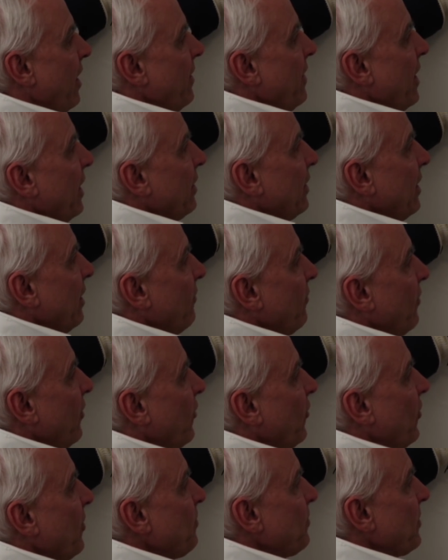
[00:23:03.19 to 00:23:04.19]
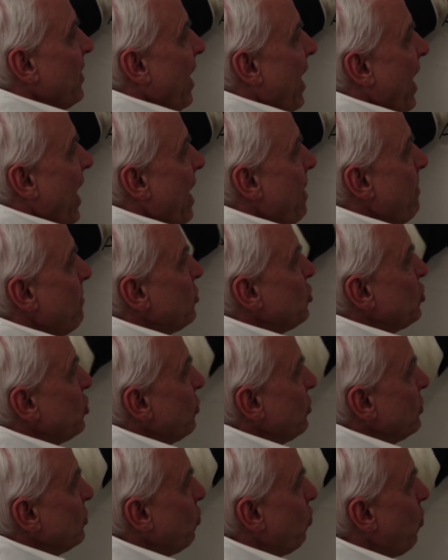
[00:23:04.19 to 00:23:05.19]
That'll give us m
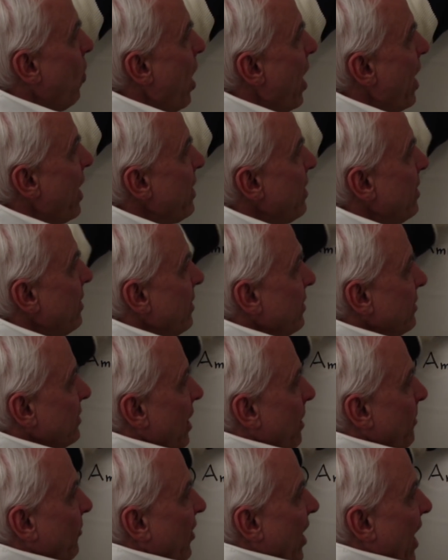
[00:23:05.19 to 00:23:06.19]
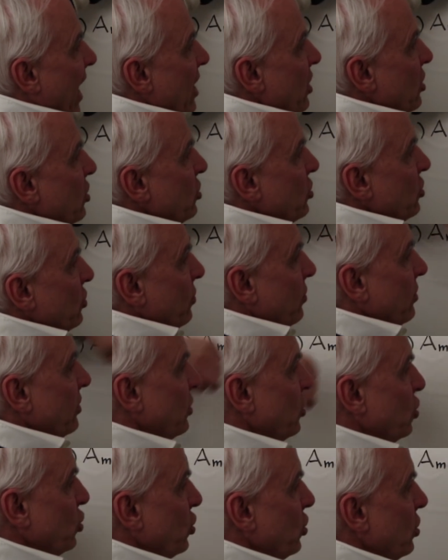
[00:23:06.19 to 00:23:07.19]
choose 1 times n
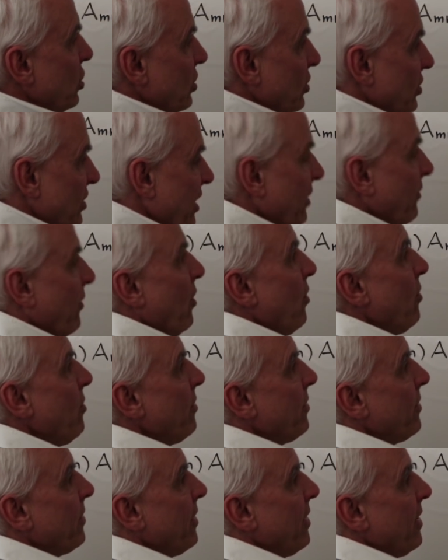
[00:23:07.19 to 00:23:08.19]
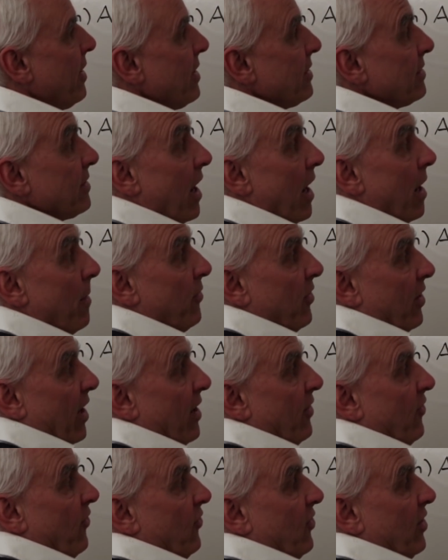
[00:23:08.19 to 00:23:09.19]
choose 0 times,
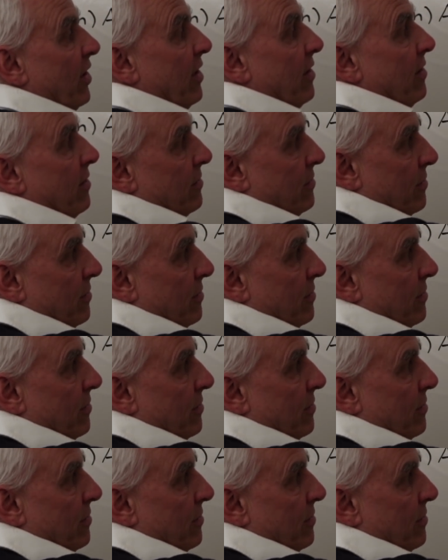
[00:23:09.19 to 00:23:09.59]
again, c